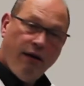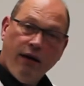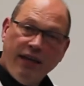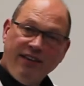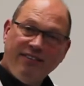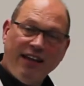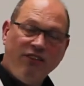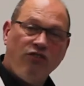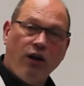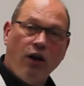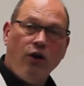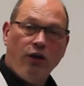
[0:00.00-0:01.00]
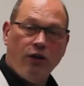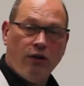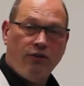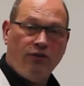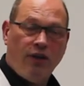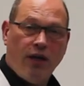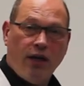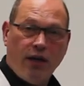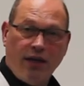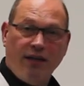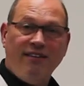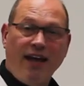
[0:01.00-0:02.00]
essential oils that are
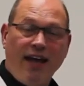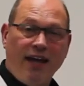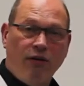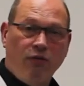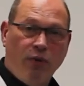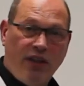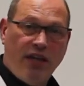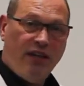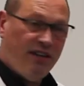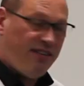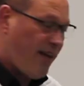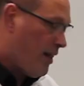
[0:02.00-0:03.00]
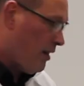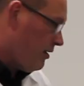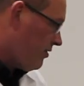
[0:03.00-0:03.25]
contained within the cells.